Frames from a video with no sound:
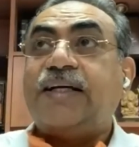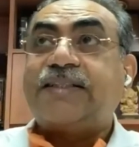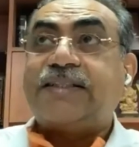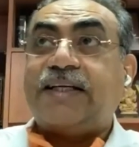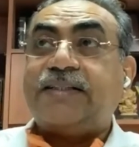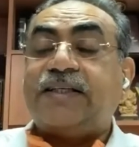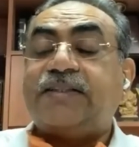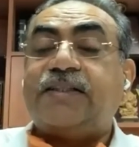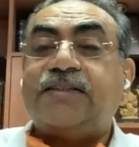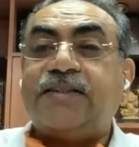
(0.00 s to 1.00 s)
I said
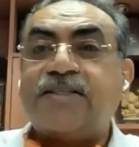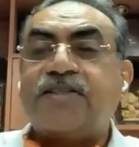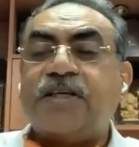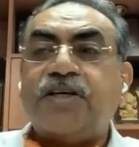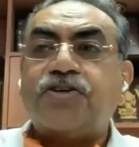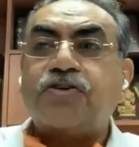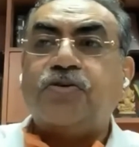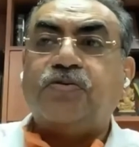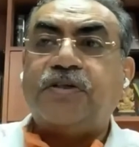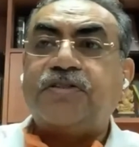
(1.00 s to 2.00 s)
that this
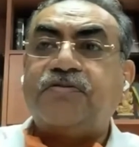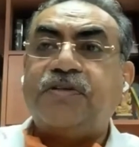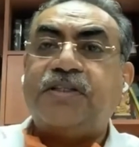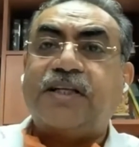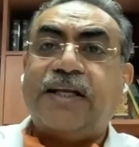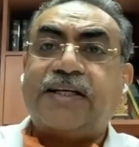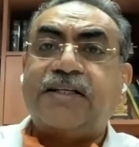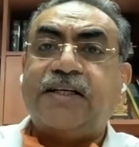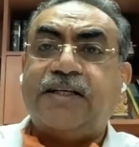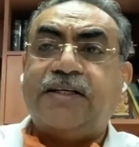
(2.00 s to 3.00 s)
issue which we
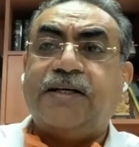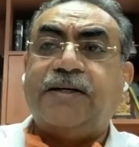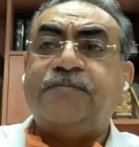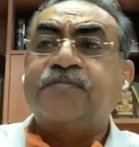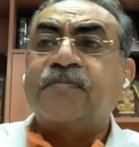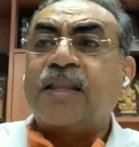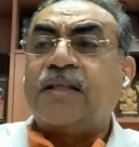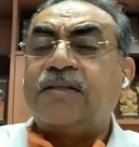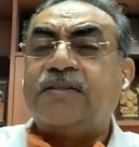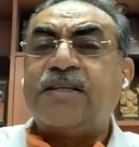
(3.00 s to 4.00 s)
selected,
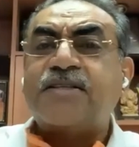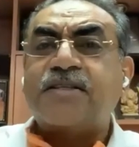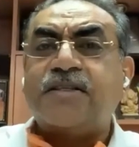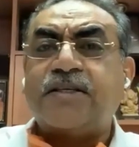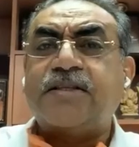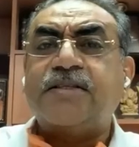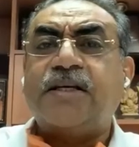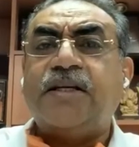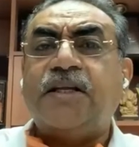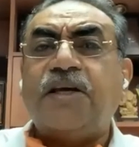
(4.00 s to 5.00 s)
this
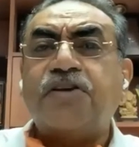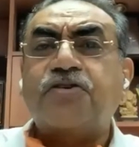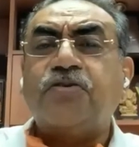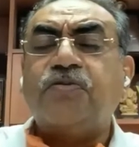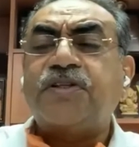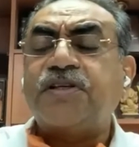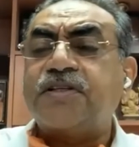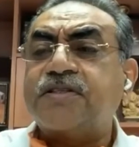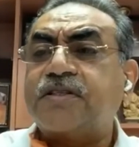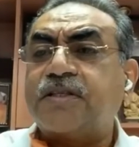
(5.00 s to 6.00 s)
is an issue which
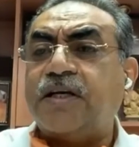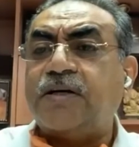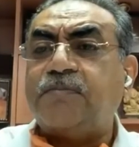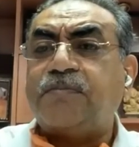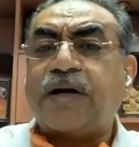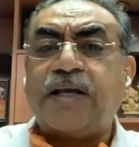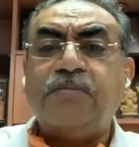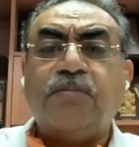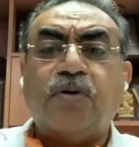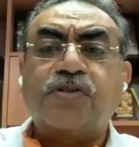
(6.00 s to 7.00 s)
is
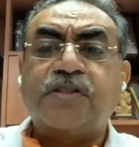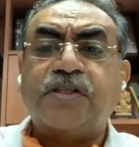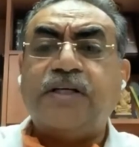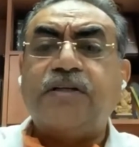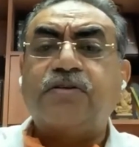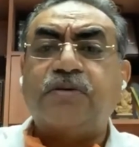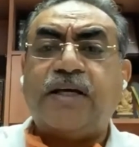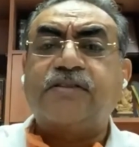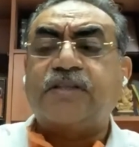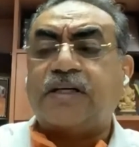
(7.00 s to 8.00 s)
prime most in
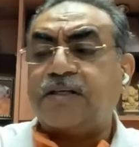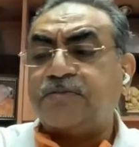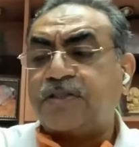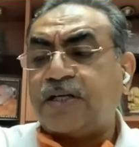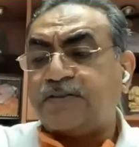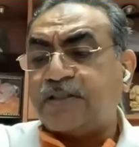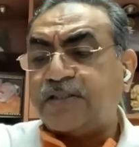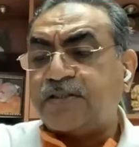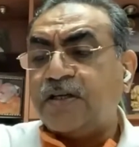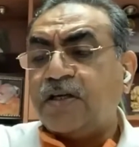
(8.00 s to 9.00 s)
today's
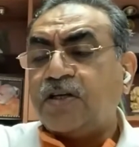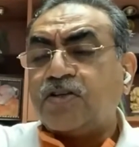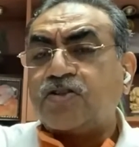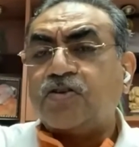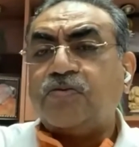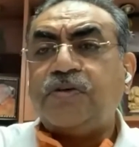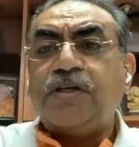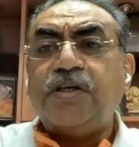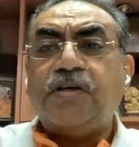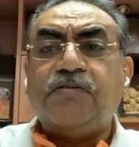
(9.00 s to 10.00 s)
circumstances. So
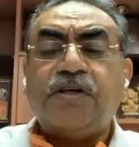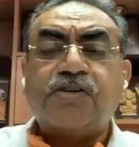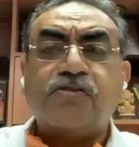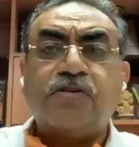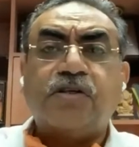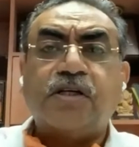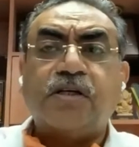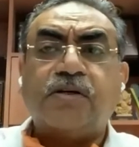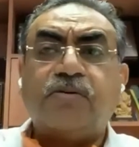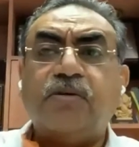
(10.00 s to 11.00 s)
we should
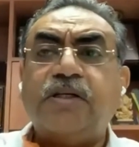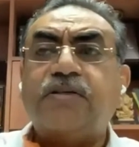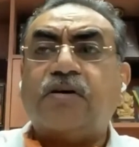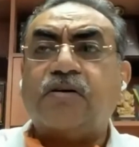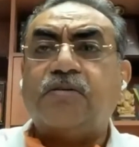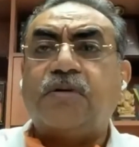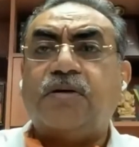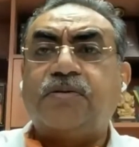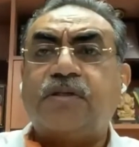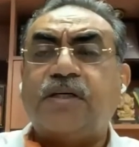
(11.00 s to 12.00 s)
only talk
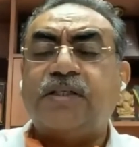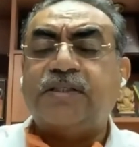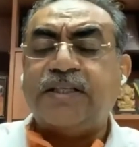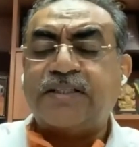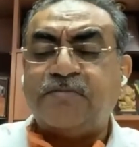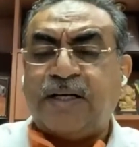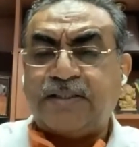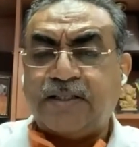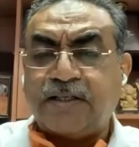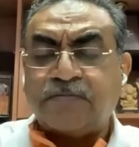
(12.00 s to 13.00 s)
about this
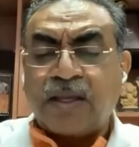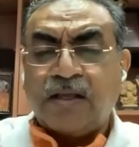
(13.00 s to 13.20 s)
matter,